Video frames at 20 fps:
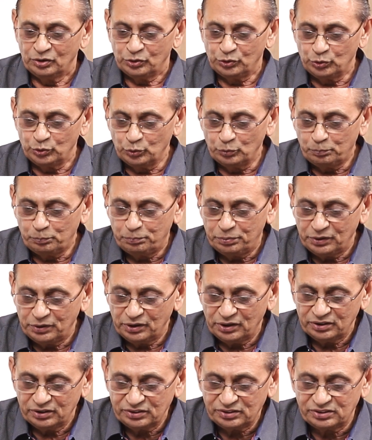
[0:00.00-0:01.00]

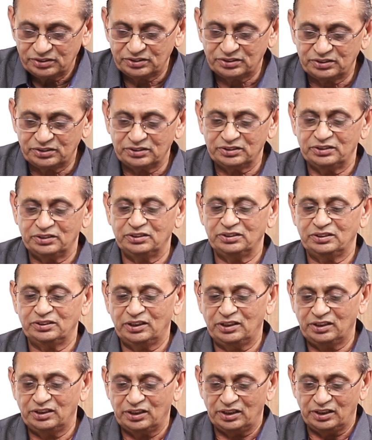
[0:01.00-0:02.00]
UPS is
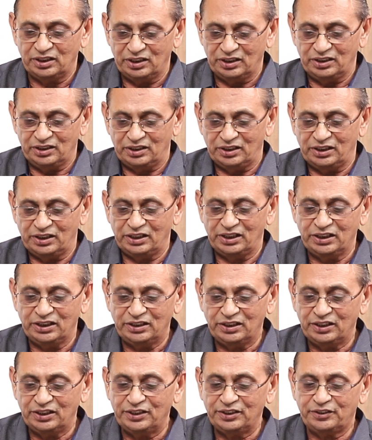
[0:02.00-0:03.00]
an
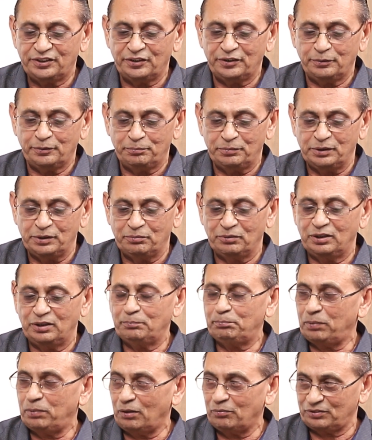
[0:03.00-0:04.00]

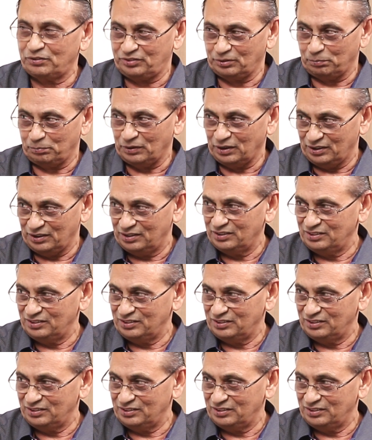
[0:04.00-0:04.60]
ininterruptible power supply.